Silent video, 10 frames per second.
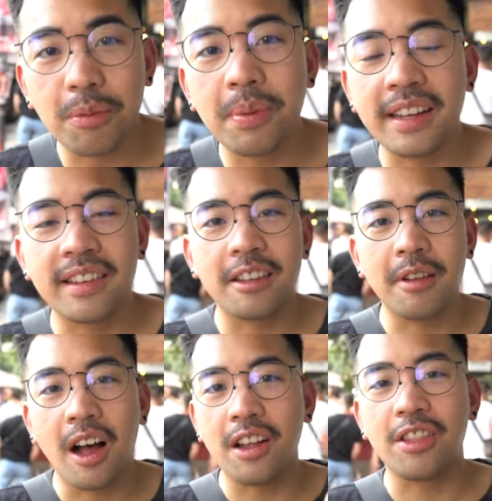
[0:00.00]
places
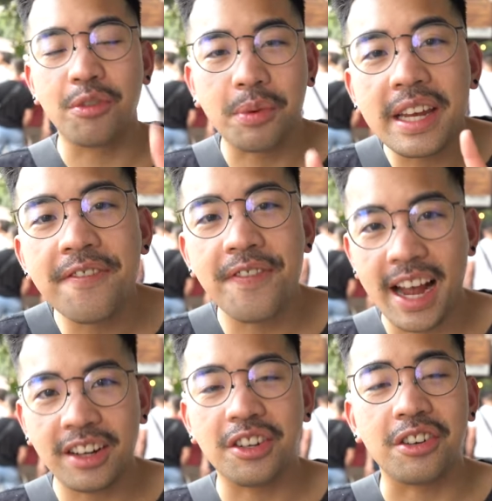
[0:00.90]
on three
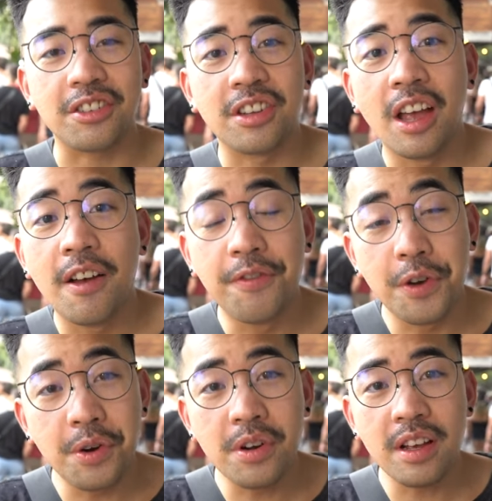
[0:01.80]
factors,
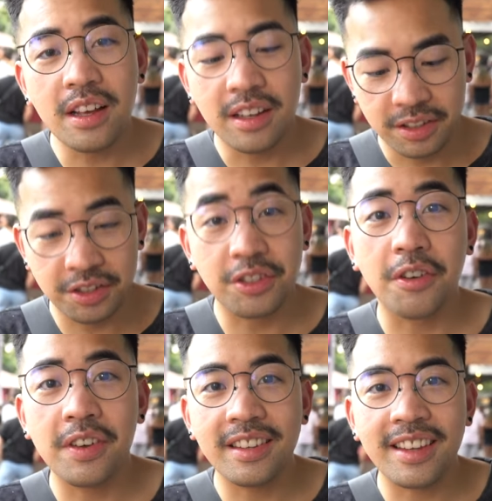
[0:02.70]
food,
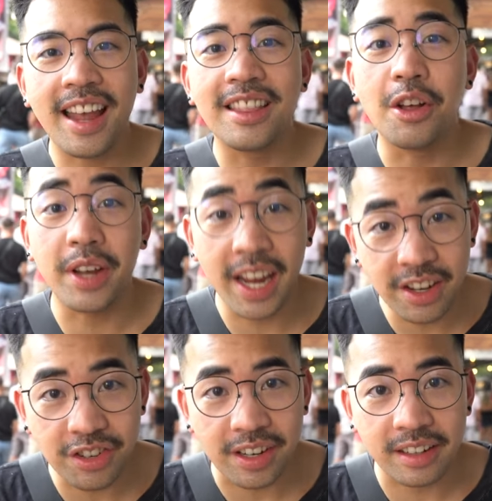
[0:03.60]
service, and
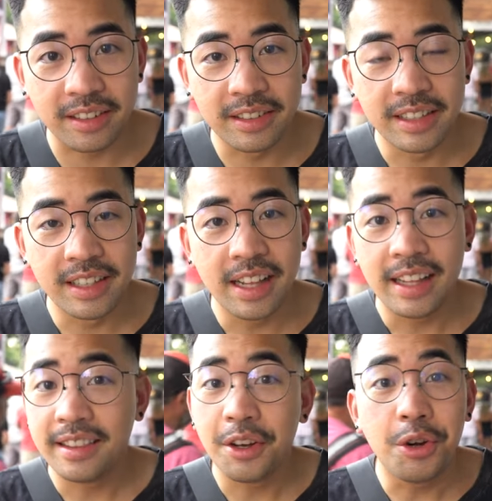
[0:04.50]
location.
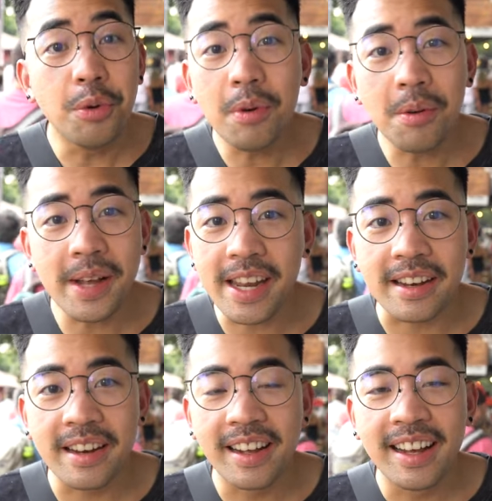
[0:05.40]
Who will win?
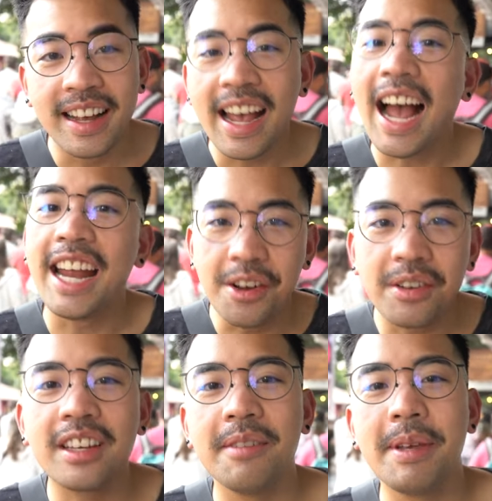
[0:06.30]
I know
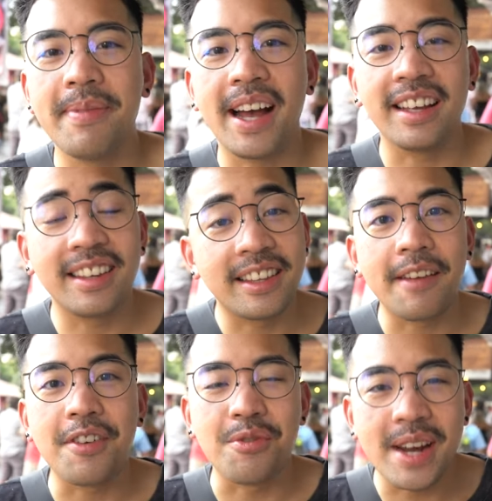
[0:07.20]
it's gonna be biased because
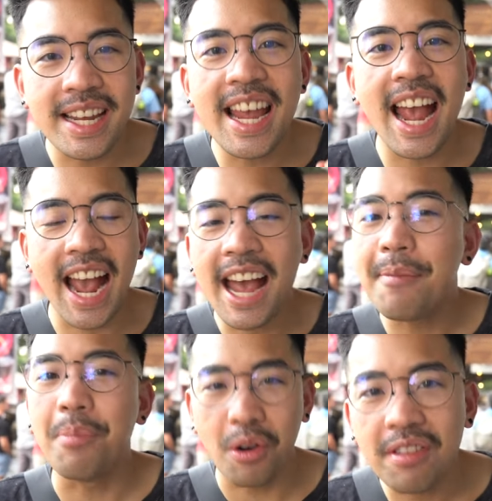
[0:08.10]
I've already had
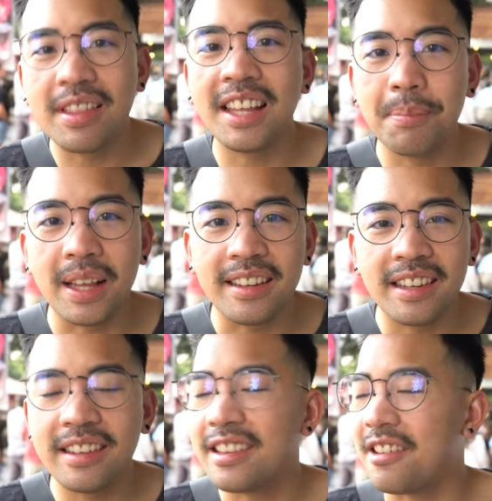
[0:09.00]
both of these
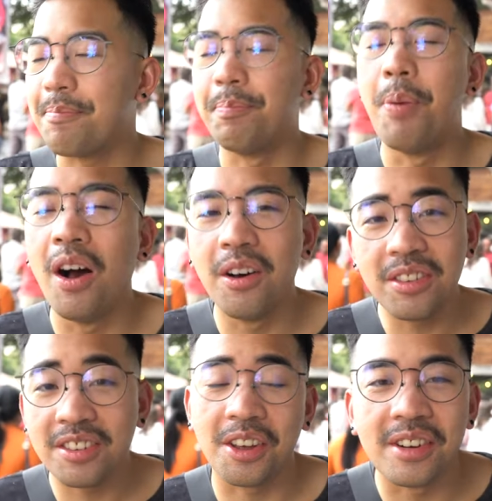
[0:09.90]
places and they're both
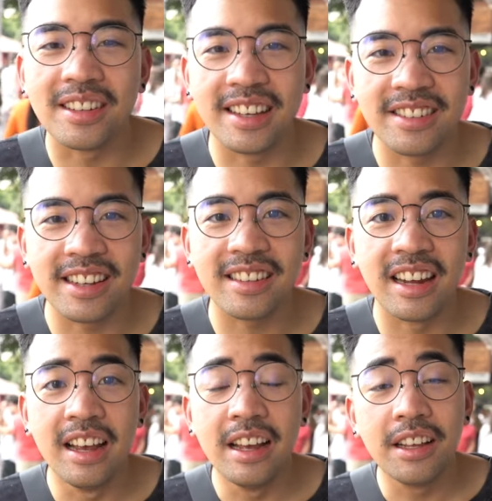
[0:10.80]
so delicious,
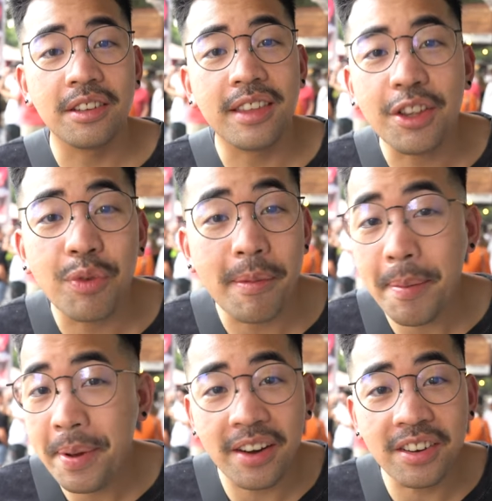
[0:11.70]
so that's why my
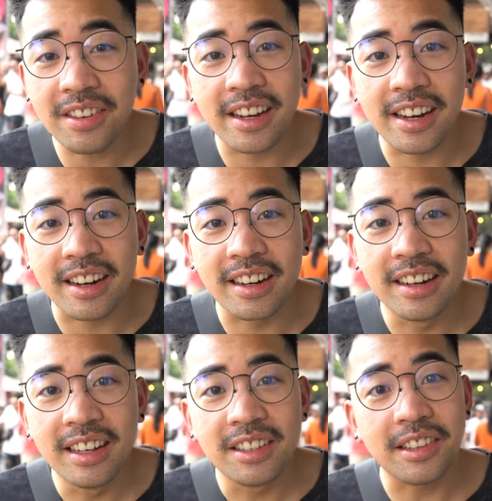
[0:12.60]
parents are here.
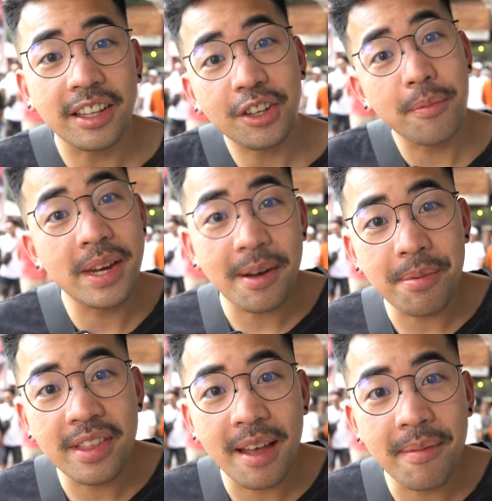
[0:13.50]
So let's go meet up
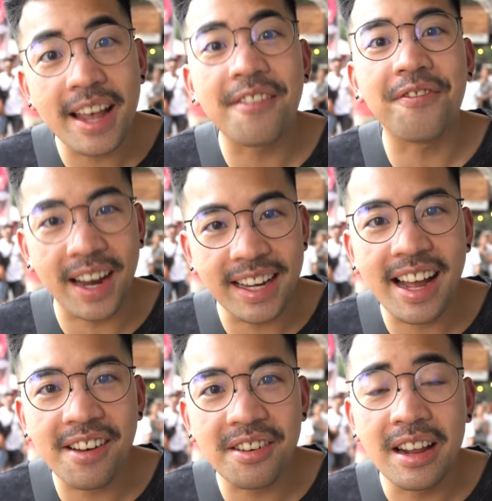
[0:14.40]
with them and find
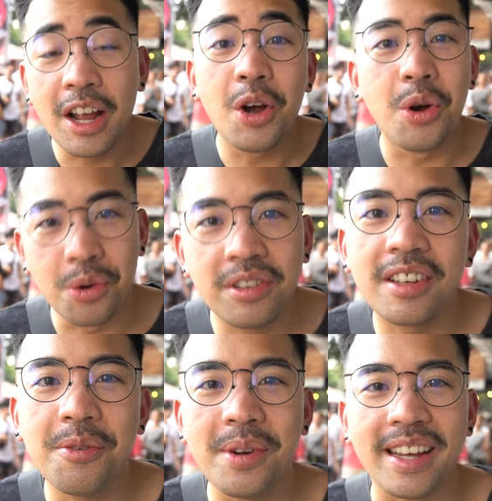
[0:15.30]
out who's
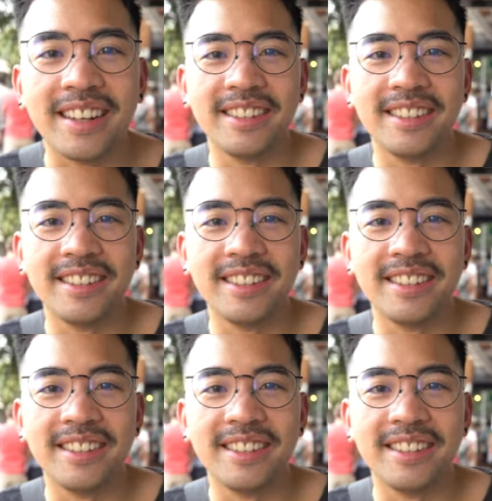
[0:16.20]
gonna win.